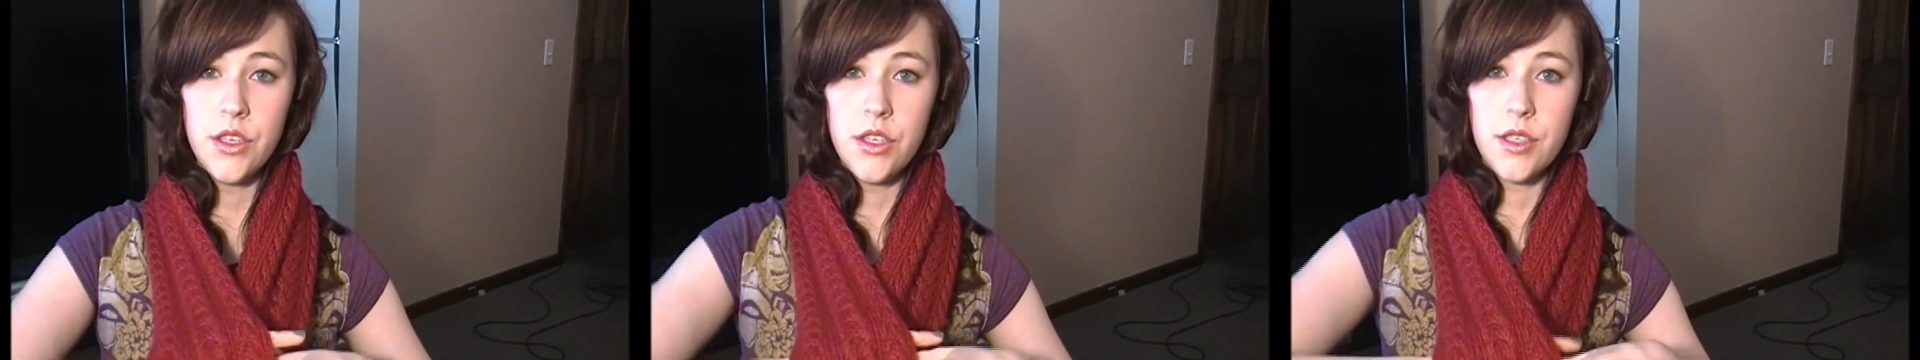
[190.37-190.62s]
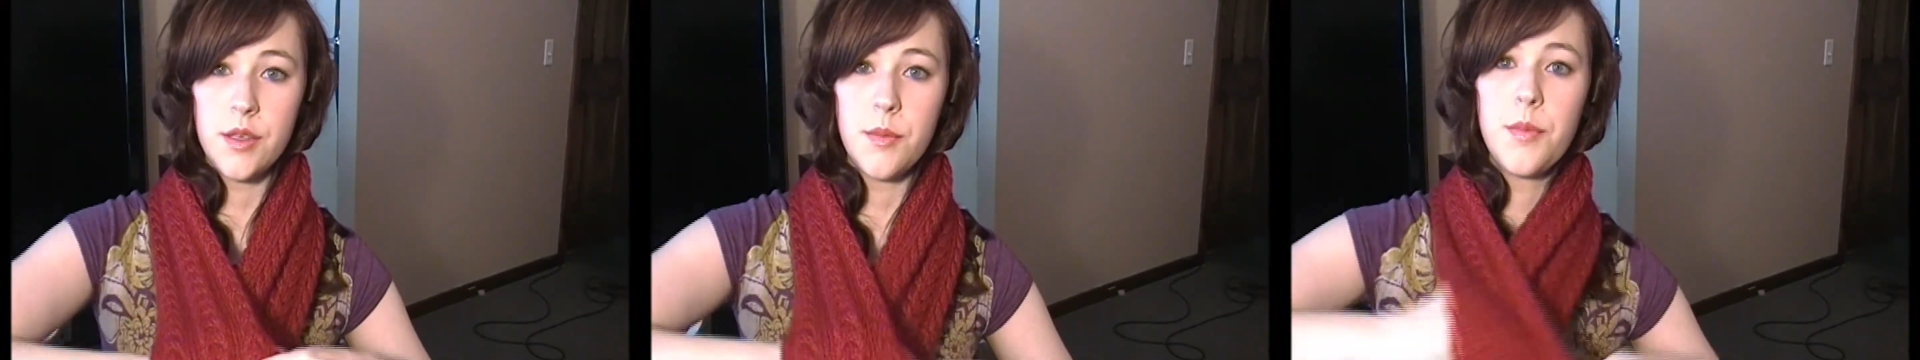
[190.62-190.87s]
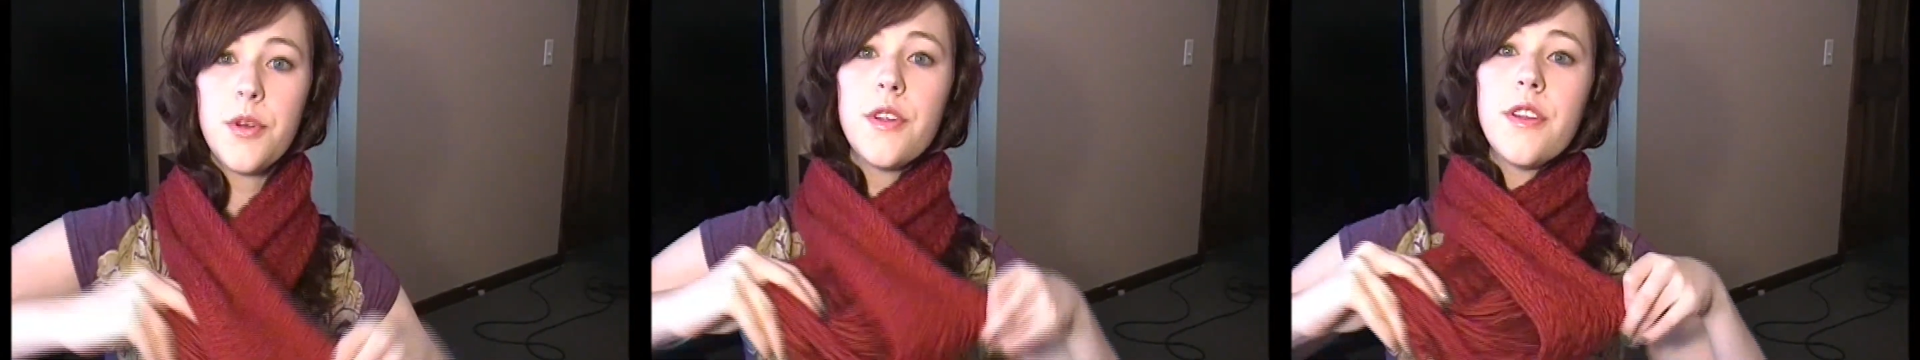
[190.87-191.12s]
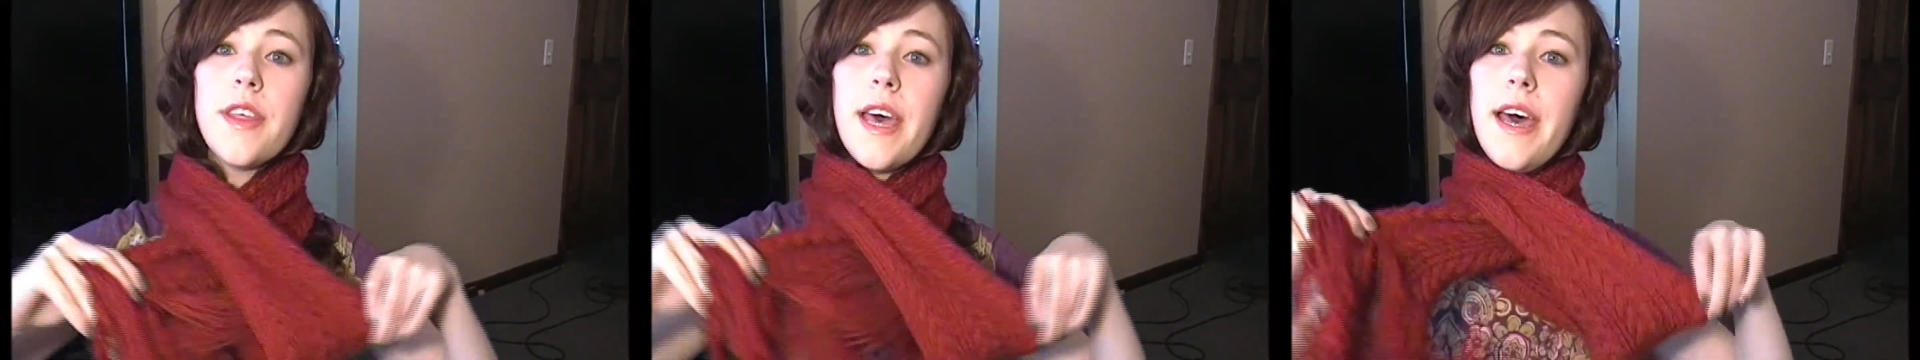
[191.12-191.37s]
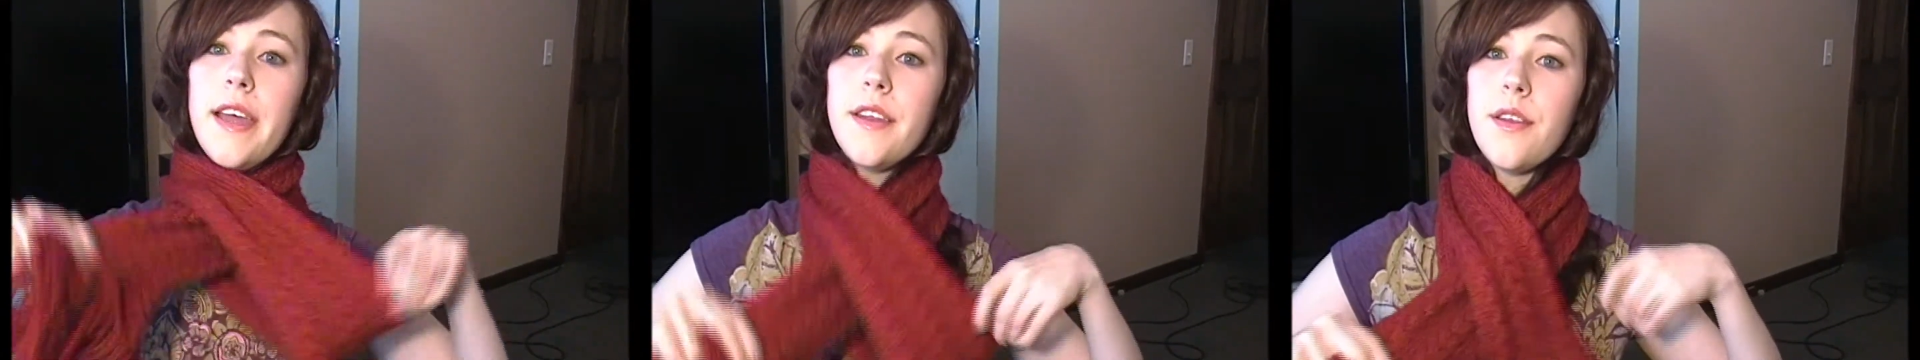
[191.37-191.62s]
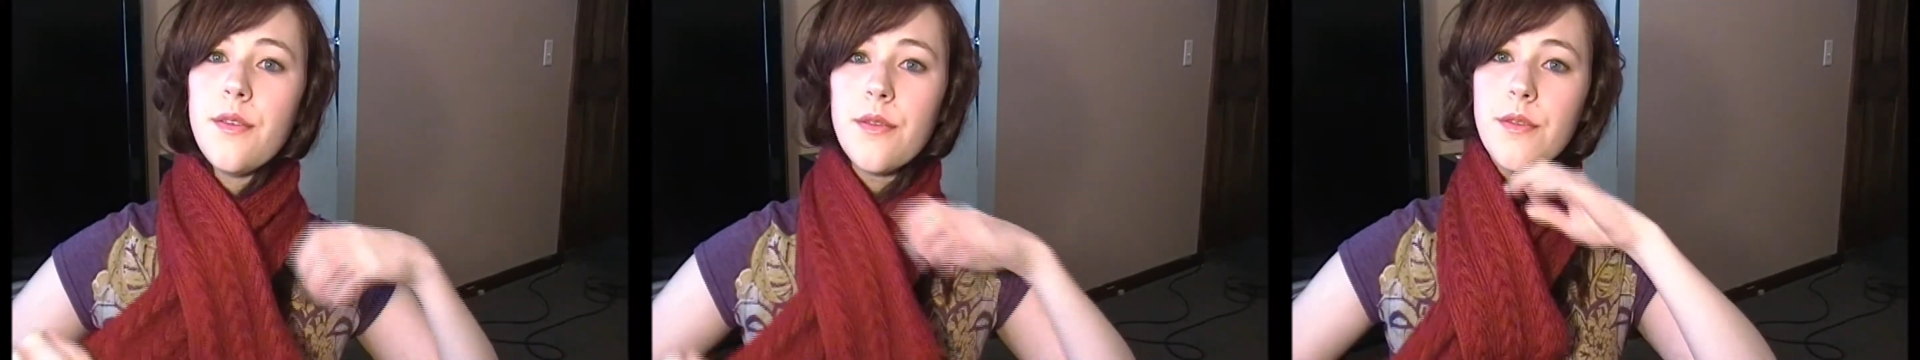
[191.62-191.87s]
just pull
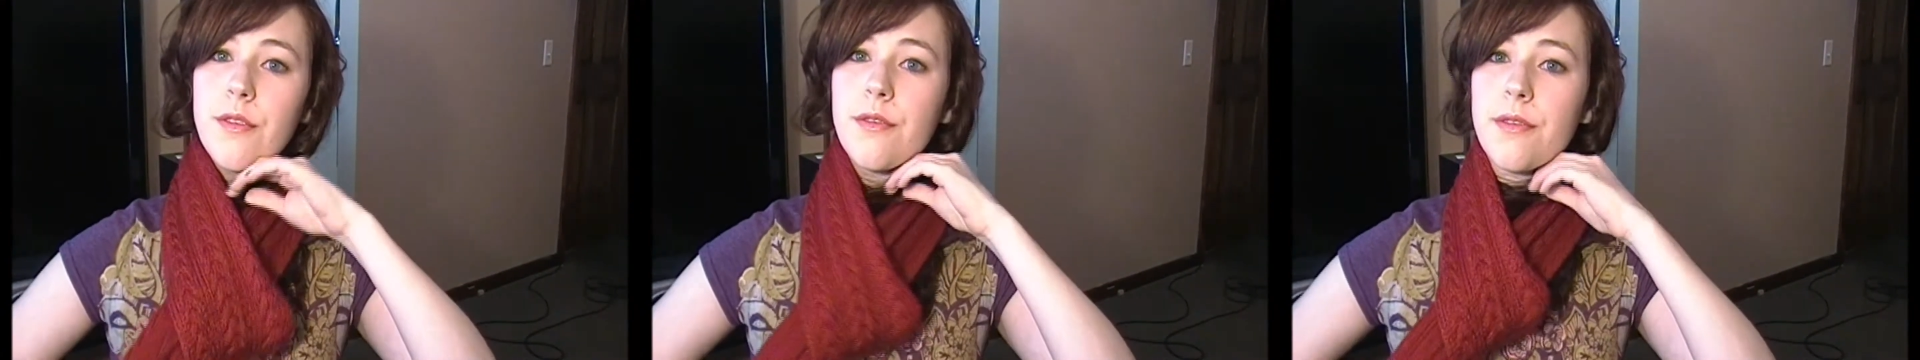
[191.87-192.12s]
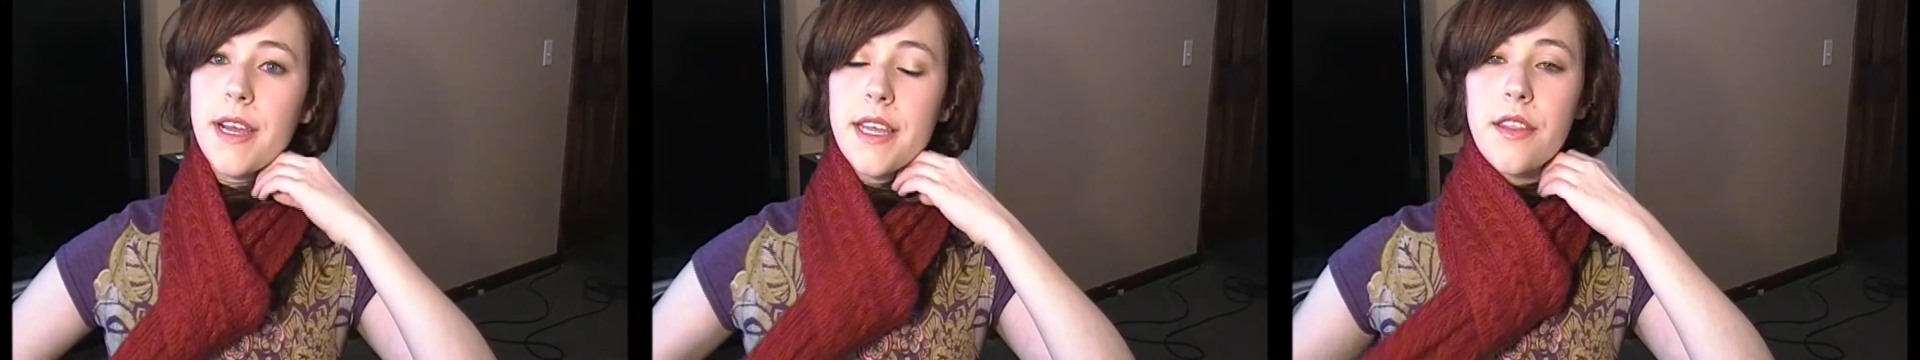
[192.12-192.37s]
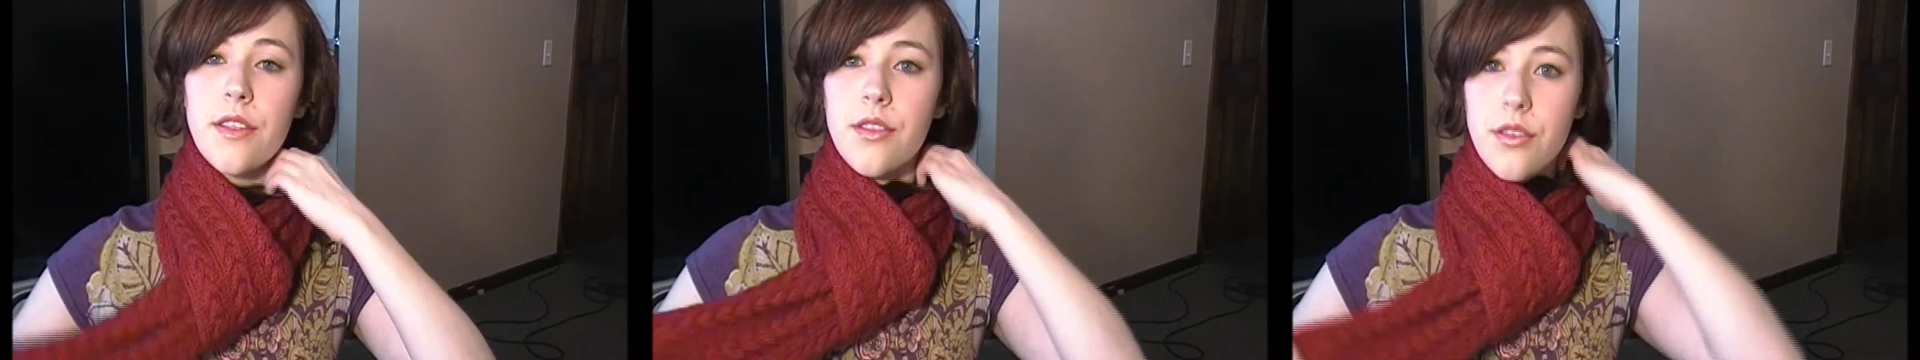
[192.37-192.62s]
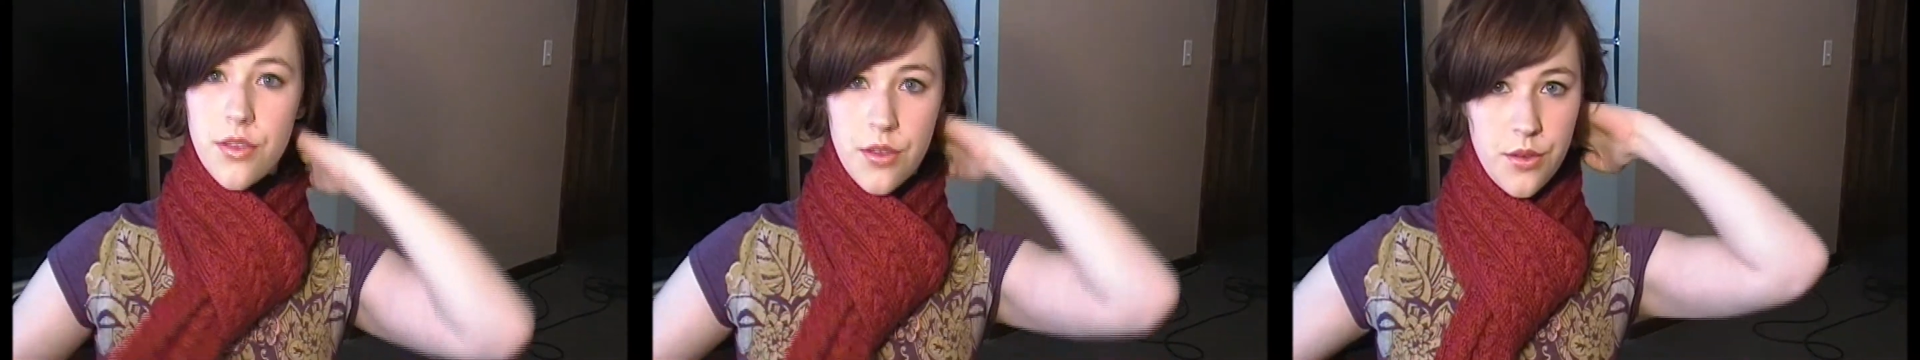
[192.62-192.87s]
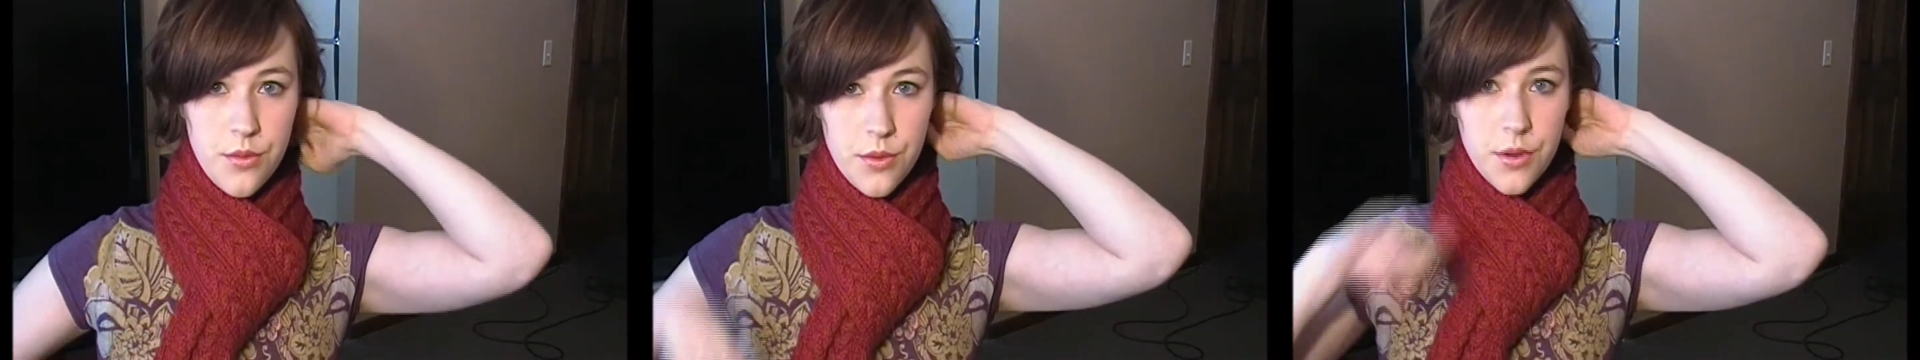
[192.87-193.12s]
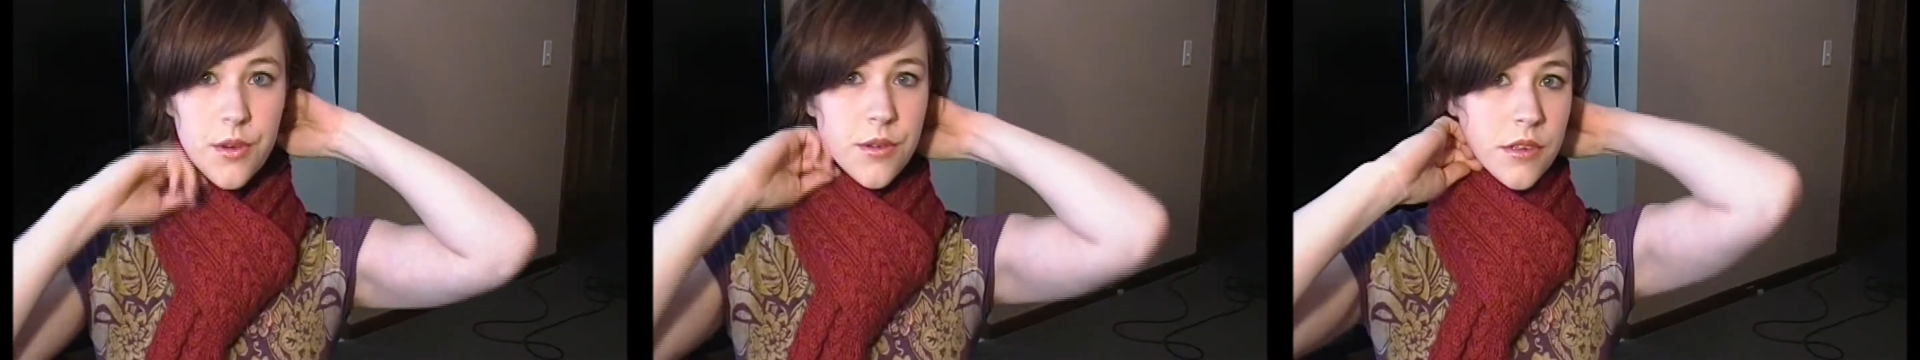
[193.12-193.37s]
that right
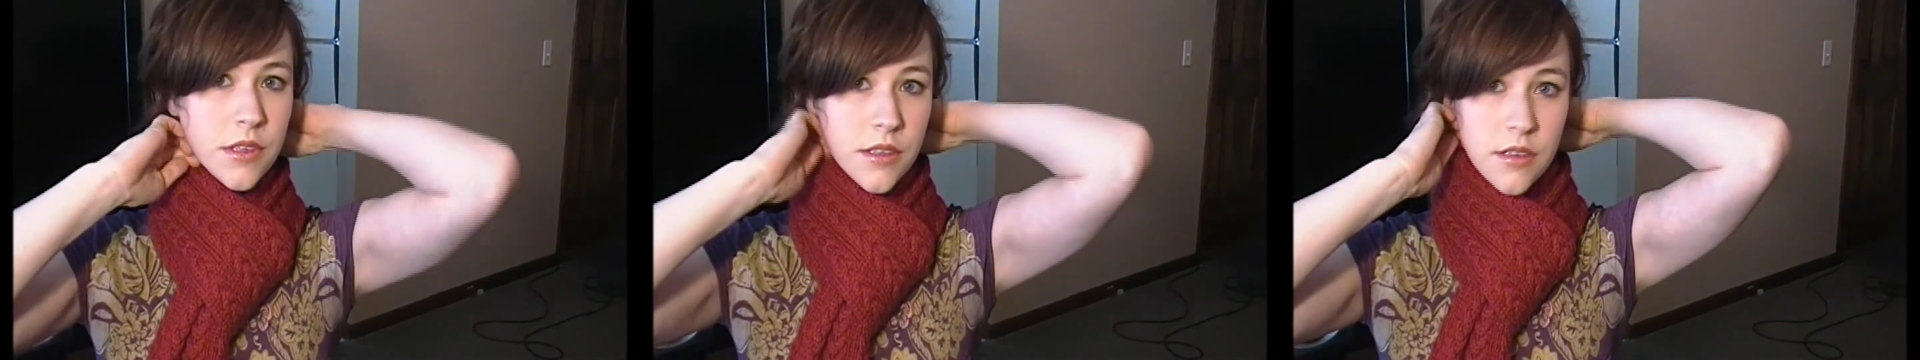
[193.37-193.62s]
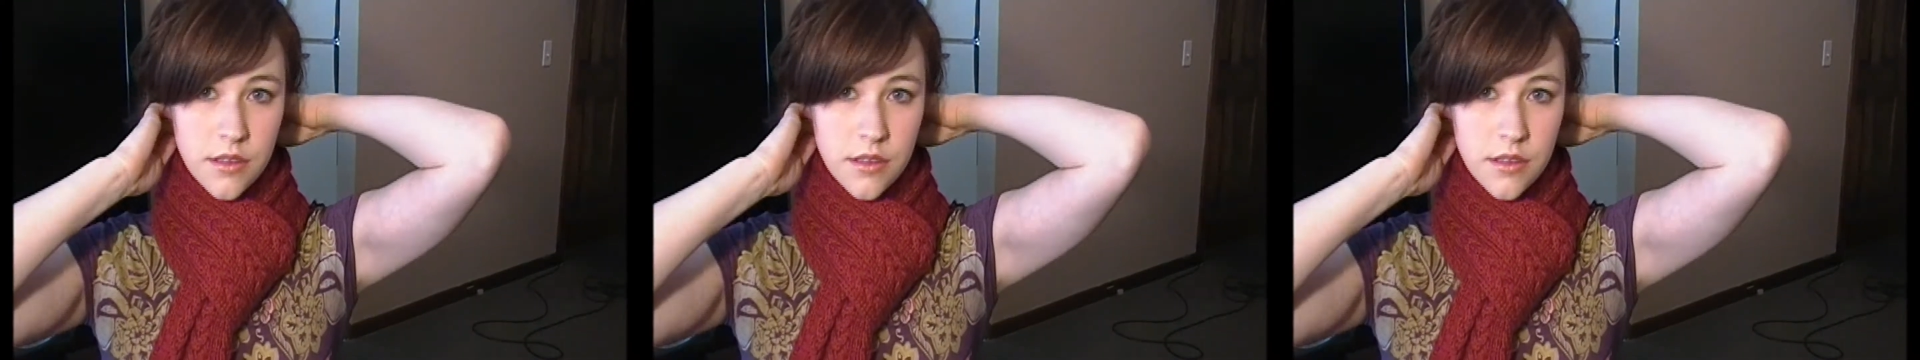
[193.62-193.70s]
through.